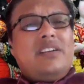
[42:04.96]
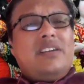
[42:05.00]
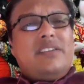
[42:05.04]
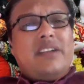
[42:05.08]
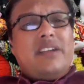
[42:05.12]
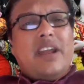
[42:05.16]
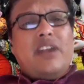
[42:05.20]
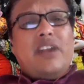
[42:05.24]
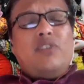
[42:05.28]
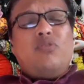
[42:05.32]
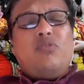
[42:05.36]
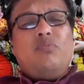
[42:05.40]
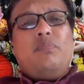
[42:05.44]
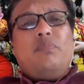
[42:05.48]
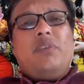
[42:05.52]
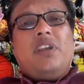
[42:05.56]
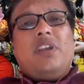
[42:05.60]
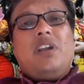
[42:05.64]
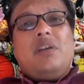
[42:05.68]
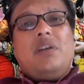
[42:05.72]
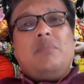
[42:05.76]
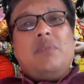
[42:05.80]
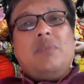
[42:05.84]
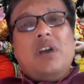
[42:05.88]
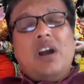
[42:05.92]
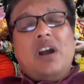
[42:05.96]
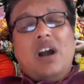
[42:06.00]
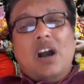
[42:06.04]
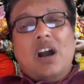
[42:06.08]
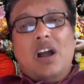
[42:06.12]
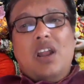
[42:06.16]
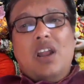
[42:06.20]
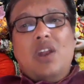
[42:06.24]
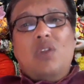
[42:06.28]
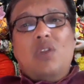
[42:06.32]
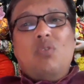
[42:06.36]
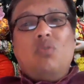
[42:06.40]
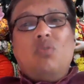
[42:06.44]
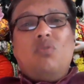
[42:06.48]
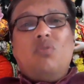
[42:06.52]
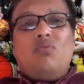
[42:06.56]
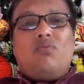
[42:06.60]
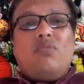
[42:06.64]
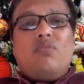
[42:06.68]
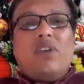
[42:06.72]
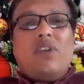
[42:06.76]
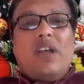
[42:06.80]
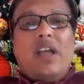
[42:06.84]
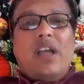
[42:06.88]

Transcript: Try to become aloof